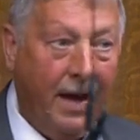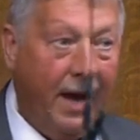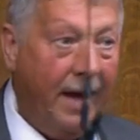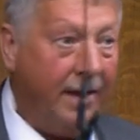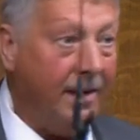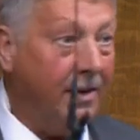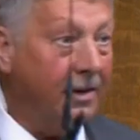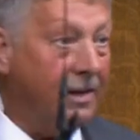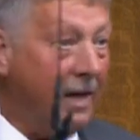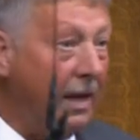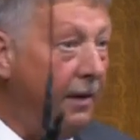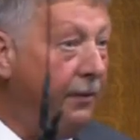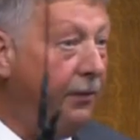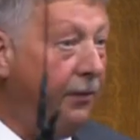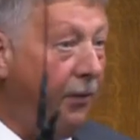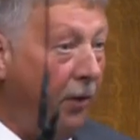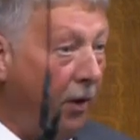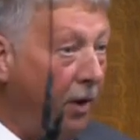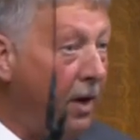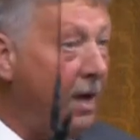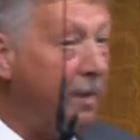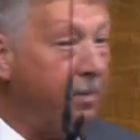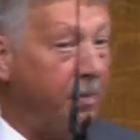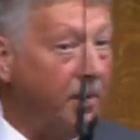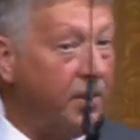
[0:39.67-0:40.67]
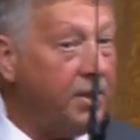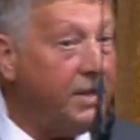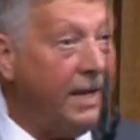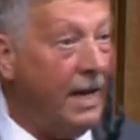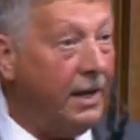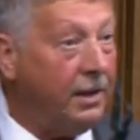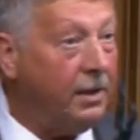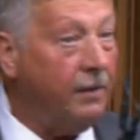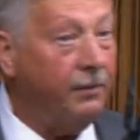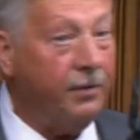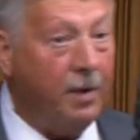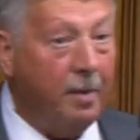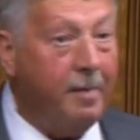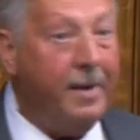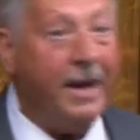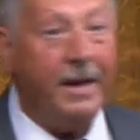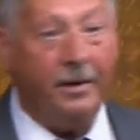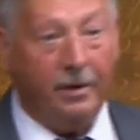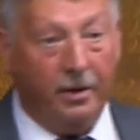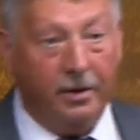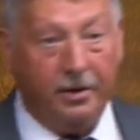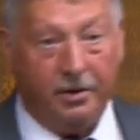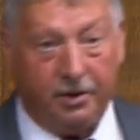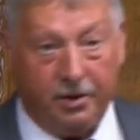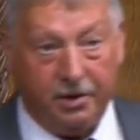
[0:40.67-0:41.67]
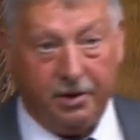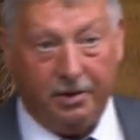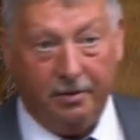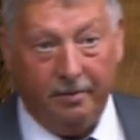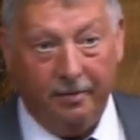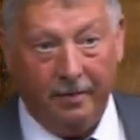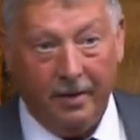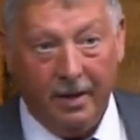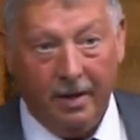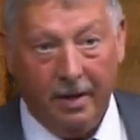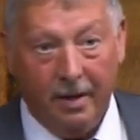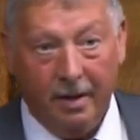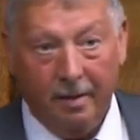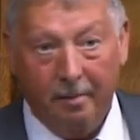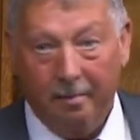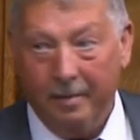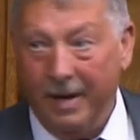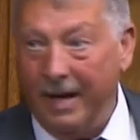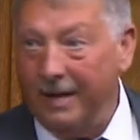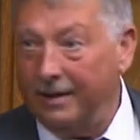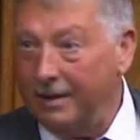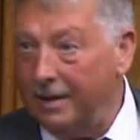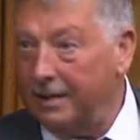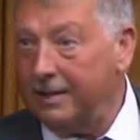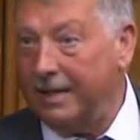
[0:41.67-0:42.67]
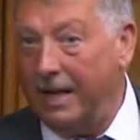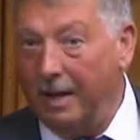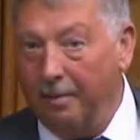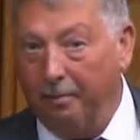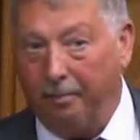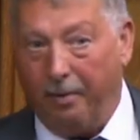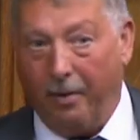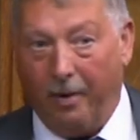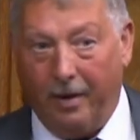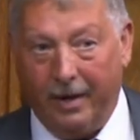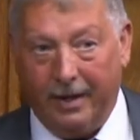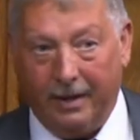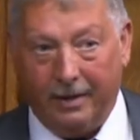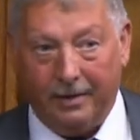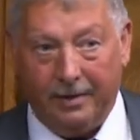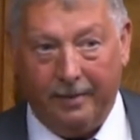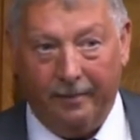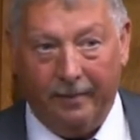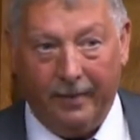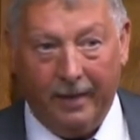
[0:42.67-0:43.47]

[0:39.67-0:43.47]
And indeed, 40% of Remainers made the same point.